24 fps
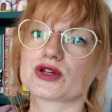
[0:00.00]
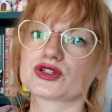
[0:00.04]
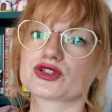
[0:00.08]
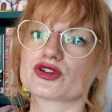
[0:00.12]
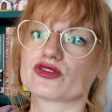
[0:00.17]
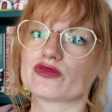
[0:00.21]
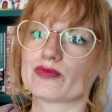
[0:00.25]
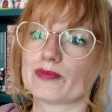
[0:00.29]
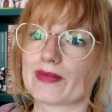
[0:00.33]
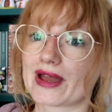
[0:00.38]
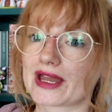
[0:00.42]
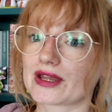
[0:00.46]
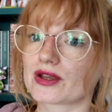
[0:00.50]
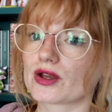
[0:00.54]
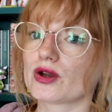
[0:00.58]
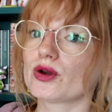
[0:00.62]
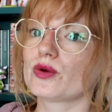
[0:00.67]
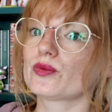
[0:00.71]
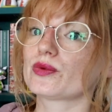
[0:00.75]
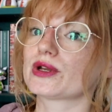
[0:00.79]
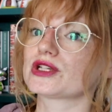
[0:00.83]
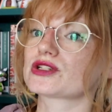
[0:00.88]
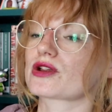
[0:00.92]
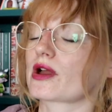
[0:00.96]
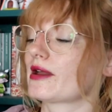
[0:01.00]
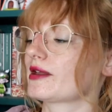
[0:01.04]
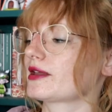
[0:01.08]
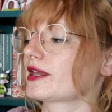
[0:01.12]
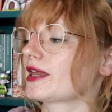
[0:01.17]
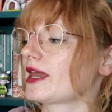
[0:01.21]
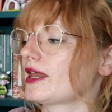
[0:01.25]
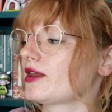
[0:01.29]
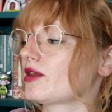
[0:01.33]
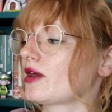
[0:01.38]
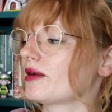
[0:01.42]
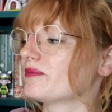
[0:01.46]
a bunch of manga, which
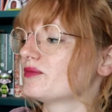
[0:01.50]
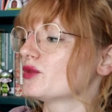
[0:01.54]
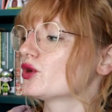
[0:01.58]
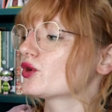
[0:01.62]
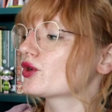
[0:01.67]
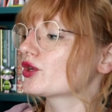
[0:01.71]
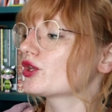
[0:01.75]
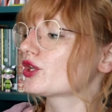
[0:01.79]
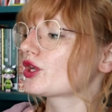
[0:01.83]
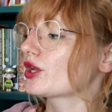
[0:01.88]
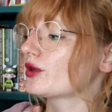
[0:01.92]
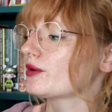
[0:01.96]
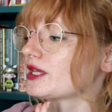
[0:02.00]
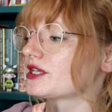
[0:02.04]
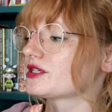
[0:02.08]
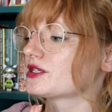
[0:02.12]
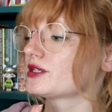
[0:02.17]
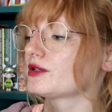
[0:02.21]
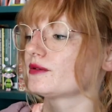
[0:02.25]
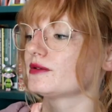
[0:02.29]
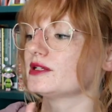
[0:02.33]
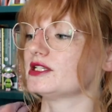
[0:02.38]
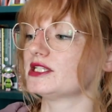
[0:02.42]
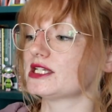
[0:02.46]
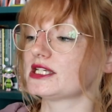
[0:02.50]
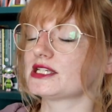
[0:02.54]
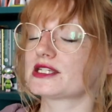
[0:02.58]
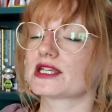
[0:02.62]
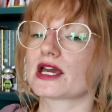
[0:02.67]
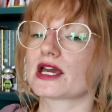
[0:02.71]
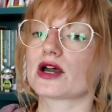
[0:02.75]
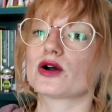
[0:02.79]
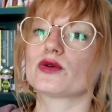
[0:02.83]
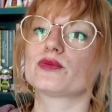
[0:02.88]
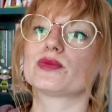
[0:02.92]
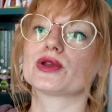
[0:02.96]
I'm not going to go into in
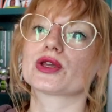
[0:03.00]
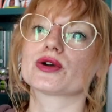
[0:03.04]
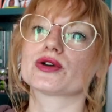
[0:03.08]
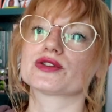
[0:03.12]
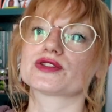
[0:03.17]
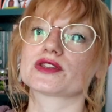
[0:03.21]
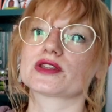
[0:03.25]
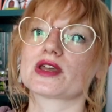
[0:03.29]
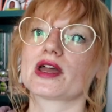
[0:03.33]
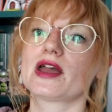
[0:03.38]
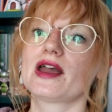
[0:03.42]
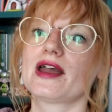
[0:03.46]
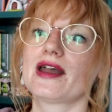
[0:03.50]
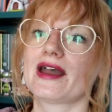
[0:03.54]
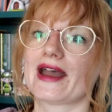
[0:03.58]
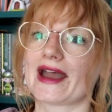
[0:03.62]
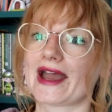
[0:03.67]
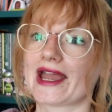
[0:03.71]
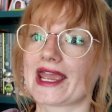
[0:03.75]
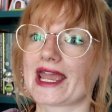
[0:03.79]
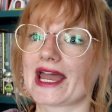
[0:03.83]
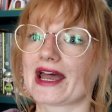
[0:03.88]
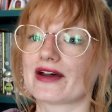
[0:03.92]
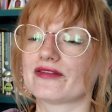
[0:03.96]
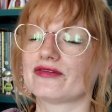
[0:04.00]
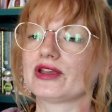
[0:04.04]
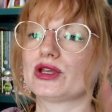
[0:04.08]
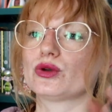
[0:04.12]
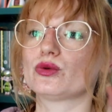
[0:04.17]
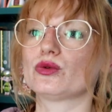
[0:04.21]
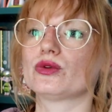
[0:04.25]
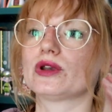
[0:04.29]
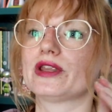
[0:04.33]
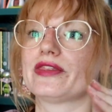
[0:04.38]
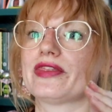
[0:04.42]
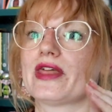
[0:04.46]
detail because I have it
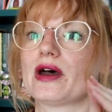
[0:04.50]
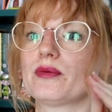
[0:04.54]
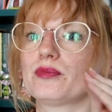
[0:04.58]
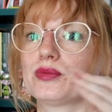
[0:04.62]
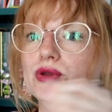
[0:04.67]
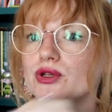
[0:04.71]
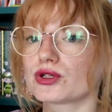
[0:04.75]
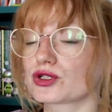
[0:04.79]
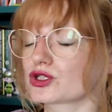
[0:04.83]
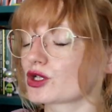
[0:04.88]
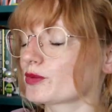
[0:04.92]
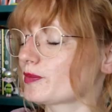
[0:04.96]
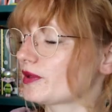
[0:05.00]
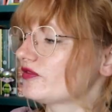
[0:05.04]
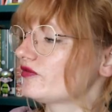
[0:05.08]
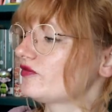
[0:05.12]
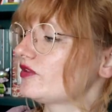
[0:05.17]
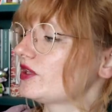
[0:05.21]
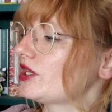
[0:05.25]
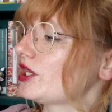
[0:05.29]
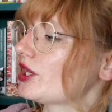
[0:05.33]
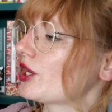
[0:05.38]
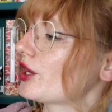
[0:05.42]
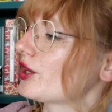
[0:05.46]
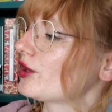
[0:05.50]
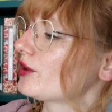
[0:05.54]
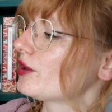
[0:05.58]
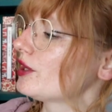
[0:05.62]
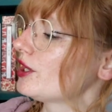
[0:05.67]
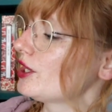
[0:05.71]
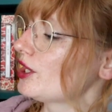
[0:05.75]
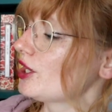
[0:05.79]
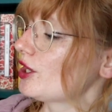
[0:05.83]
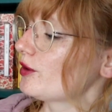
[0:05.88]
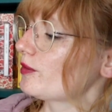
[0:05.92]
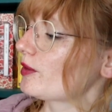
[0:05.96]
all in that book shopping video,
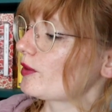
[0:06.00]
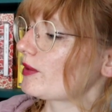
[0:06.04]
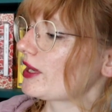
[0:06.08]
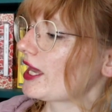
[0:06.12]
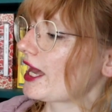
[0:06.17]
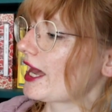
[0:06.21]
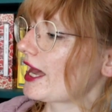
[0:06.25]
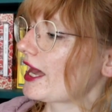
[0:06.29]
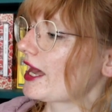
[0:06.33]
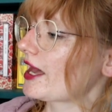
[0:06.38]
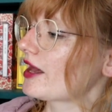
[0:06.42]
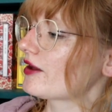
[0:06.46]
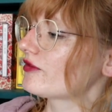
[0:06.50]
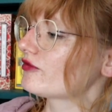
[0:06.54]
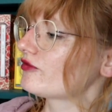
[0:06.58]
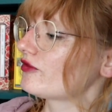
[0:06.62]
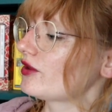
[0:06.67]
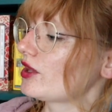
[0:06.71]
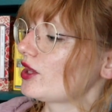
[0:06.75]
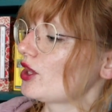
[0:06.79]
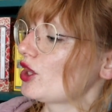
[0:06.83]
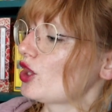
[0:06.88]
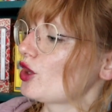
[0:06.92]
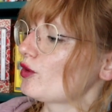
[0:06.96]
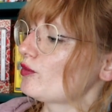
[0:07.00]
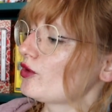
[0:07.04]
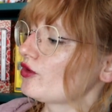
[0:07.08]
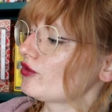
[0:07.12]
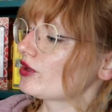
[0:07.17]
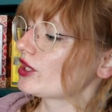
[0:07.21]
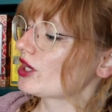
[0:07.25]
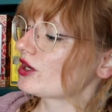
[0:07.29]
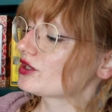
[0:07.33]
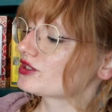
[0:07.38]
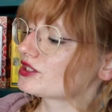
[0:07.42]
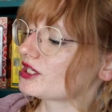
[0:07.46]
but we have
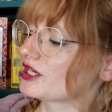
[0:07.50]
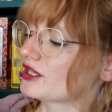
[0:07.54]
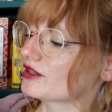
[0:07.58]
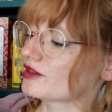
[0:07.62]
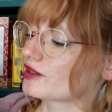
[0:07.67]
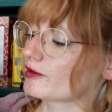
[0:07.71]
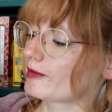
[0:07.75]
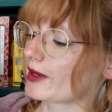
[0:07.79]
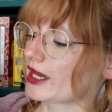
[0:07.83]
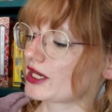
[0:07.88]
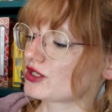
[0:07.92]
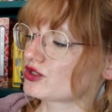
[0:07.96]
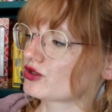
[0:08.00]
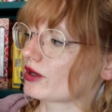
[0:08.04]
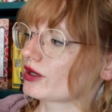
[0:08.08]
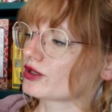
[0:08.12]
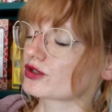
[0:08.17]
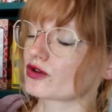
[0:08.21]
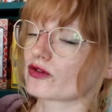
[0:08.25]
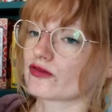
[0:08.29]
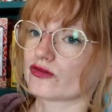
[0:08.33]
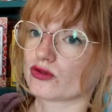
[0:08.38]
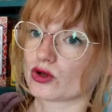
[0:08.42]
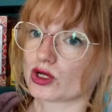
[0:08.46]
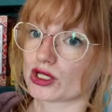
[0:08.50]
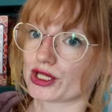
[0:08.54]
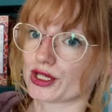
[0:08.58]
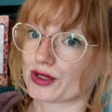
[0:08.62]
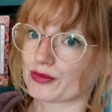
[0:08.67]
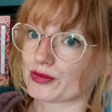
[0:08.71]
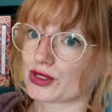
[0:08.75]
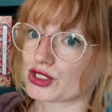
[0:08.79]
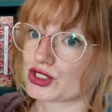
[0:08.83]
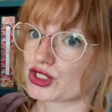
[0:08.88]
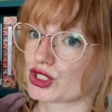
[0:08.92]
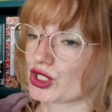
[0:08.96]
Moriarty the Patriot
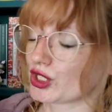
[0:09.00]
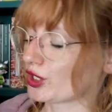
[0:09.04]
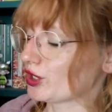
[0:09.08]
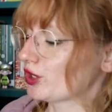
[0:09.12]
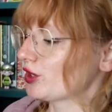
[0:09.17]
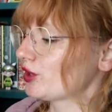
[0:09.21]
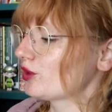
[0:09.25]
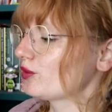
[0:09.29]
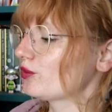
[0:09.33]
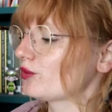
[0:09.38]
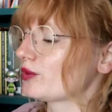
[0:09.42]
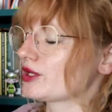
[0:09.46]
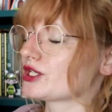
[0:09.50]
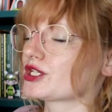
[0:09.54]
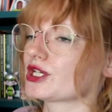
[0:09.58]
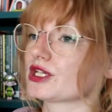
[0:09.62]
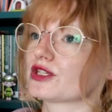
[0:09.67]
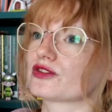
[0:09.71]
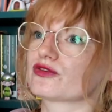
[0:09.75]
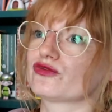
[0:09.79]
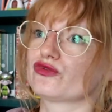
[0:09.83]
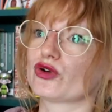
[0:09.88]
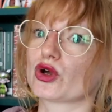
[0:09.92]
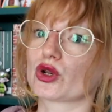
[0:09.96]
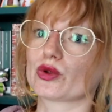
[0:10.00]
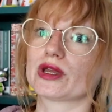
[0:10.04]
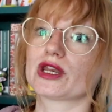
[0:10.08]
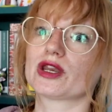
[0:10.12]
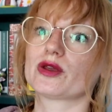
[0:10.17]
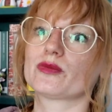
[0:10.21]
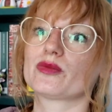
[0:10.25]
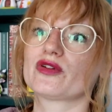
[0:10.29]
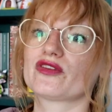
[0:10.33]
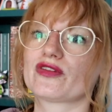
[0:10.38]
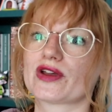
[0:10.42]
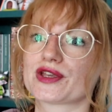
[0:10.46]
Volume 2, which is following
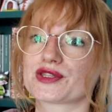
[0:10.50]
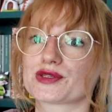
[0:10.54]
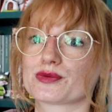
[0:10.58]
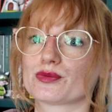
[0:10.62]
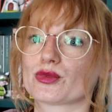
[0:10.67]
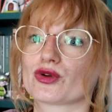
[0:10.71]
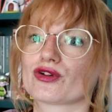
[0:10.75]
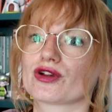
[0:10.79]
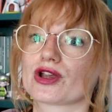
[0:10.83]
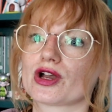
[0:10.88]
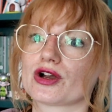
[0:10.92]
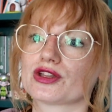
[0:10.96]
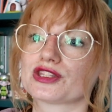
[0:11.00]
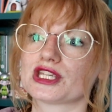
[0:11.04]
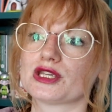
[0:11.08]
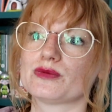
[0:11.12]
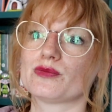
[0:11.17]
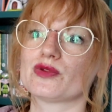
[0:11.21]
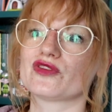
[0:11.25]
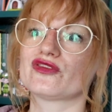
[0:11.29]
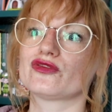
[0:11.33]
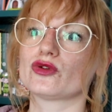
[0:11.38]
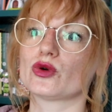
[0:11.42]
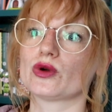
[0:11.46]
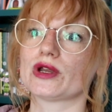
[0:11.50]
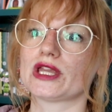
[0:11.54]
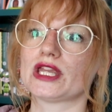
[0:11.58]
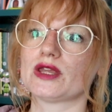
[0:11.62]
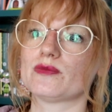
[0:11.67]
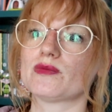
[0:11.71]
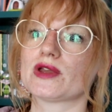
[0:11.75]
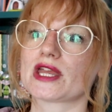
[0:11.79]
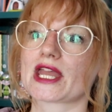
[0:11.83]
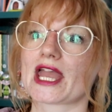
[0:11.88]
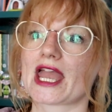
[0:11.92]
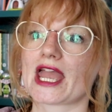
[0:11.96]
Professor Moriarty before he
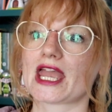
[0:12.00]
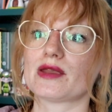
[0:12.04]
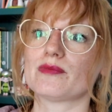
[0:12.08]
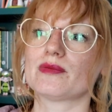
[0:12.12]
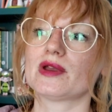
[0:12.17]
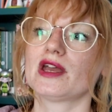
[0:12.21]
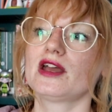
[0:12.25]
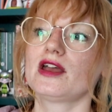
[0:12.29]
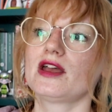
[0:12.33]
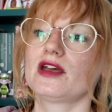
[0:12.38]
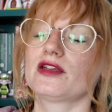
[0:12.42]
became